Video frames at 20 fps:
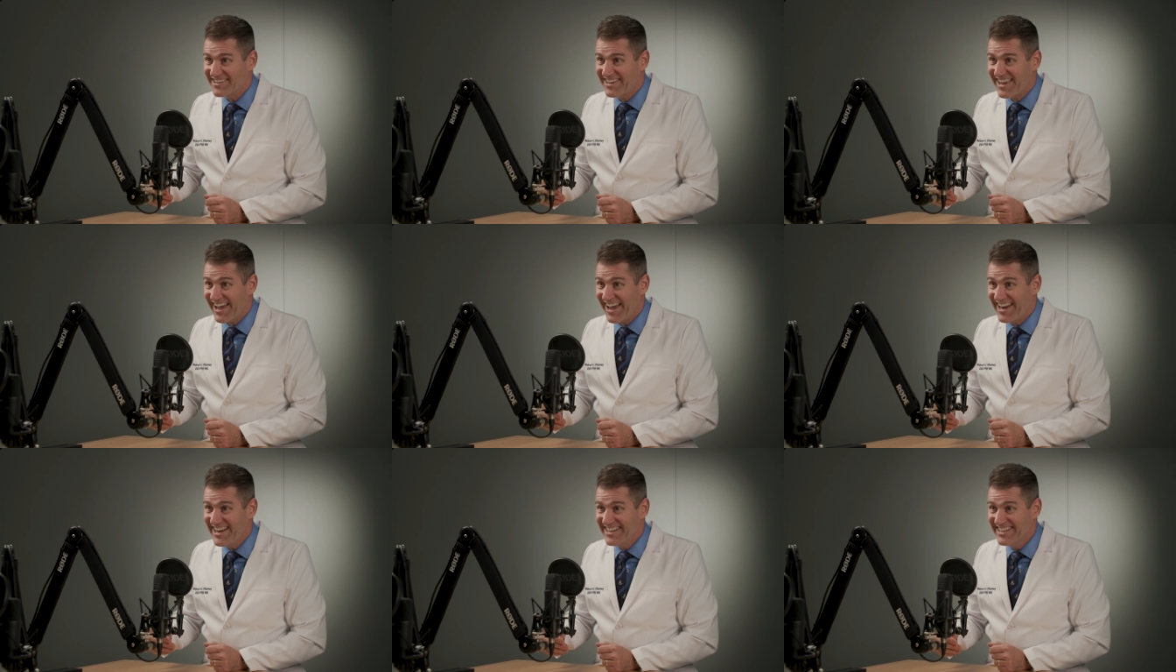
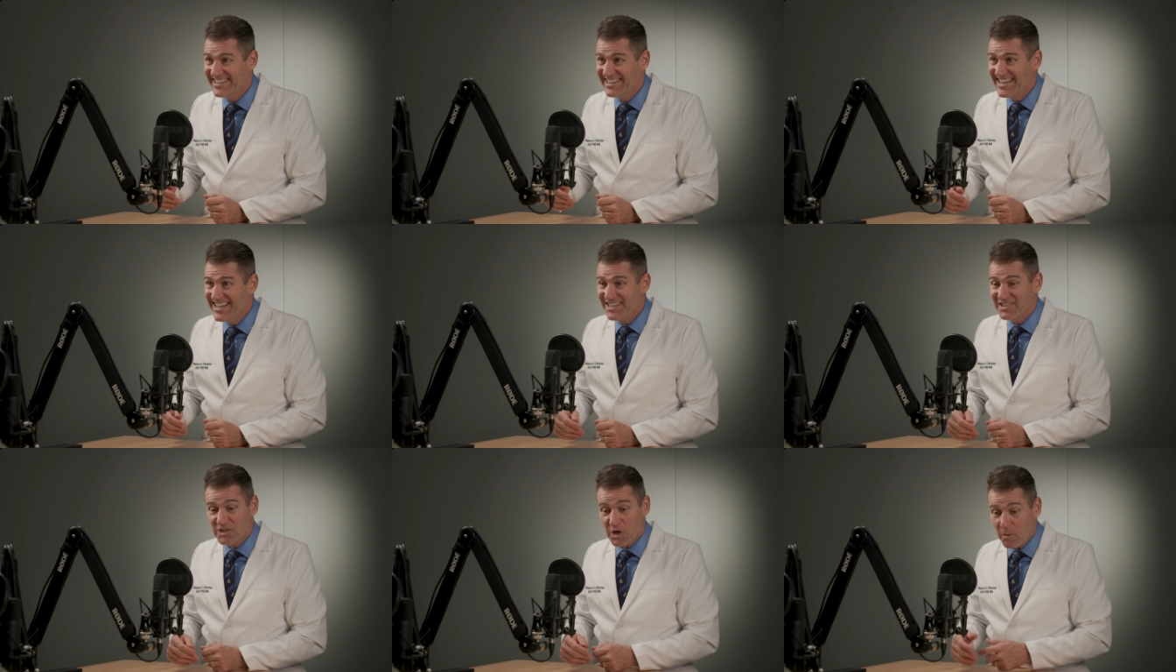okay?
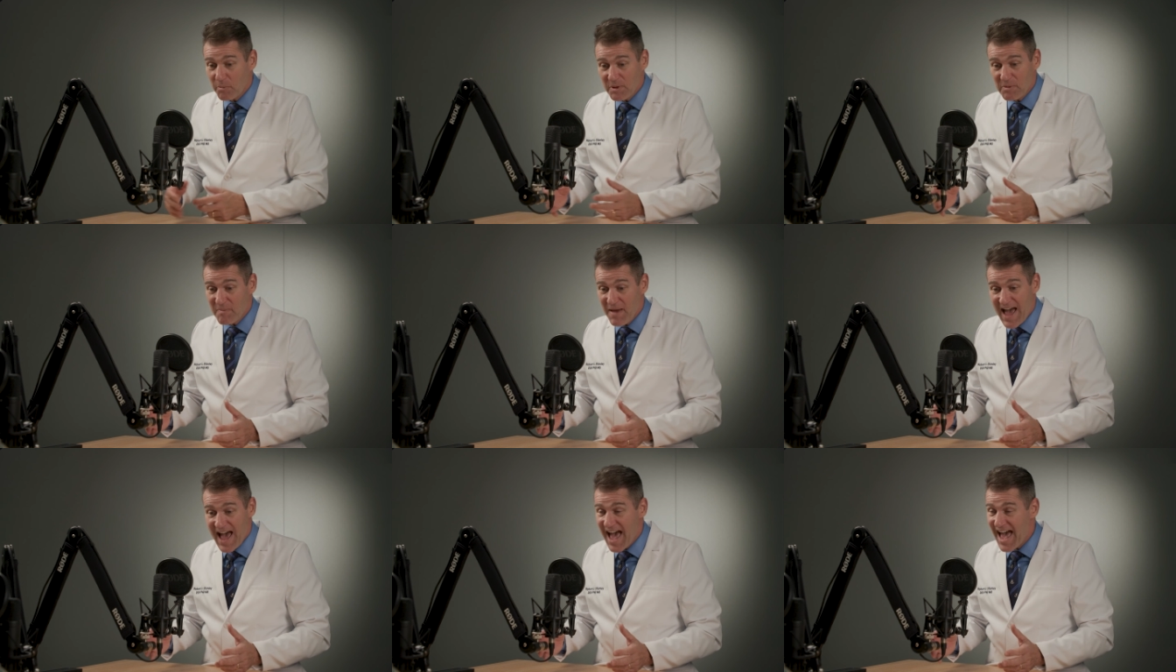Don't
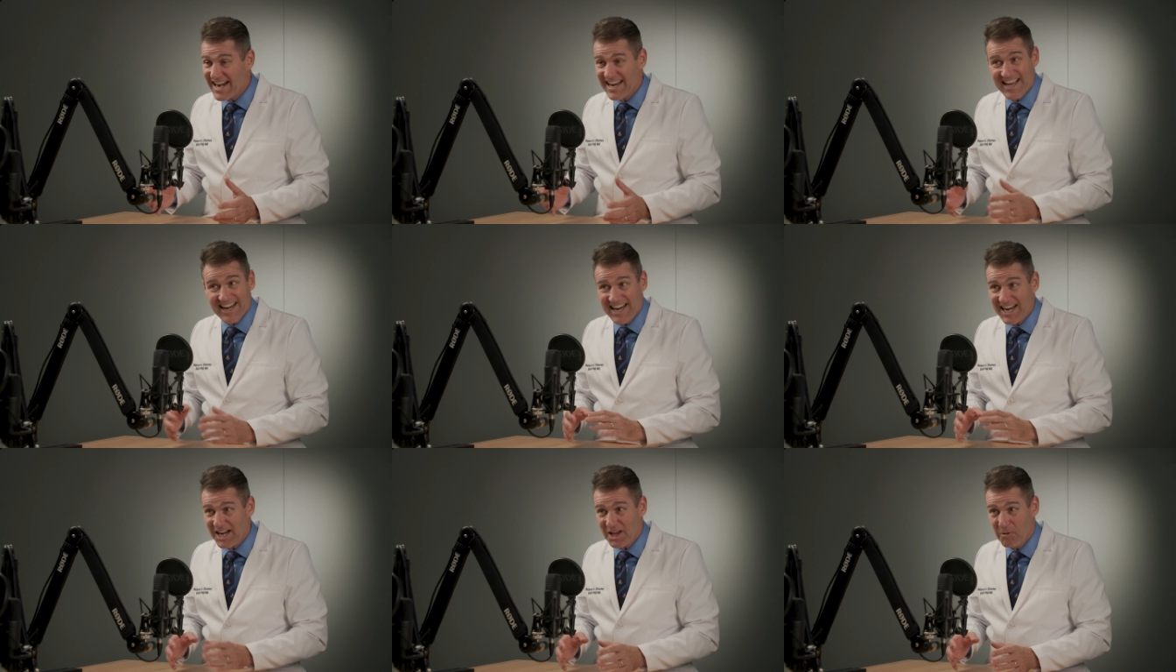be mad
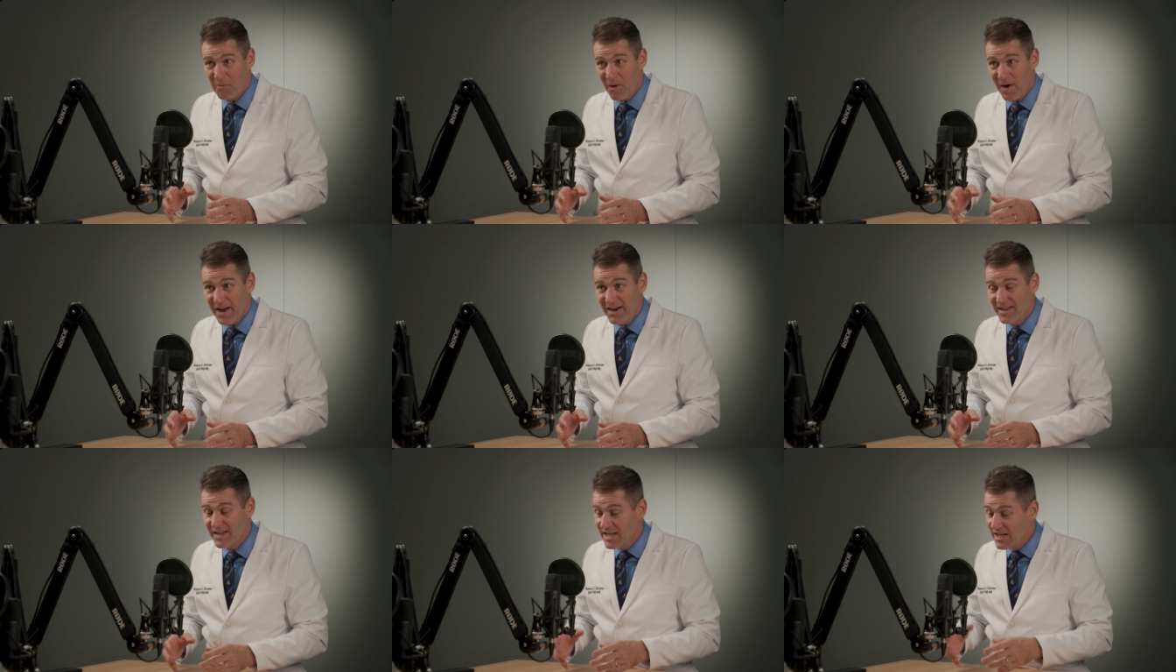at
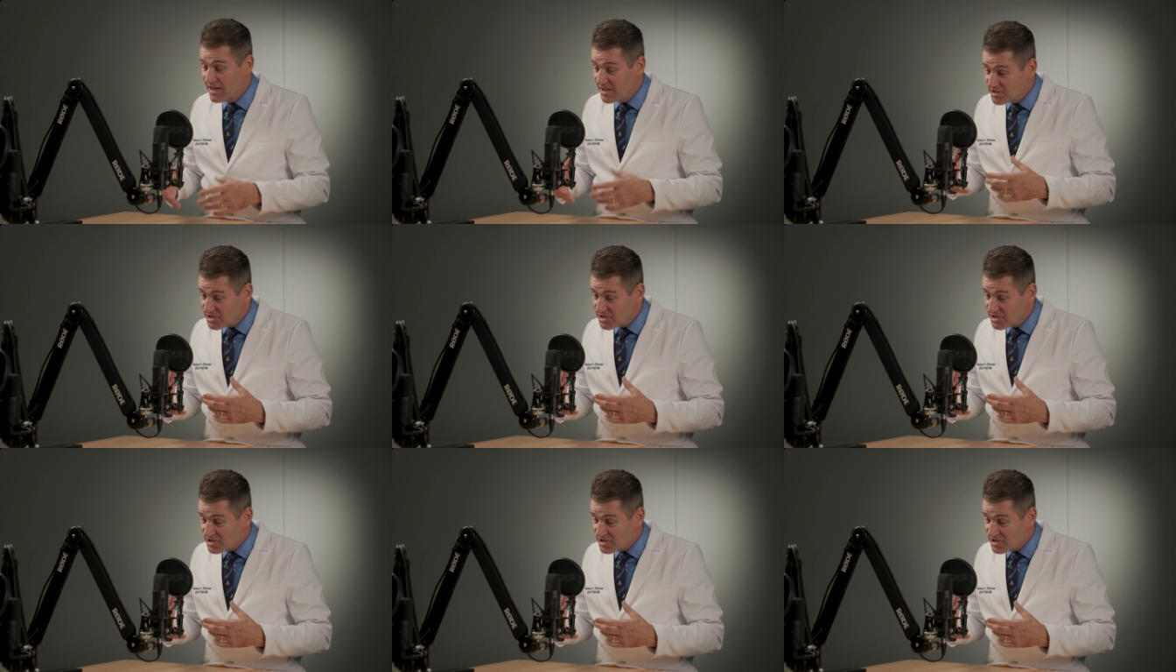anyone.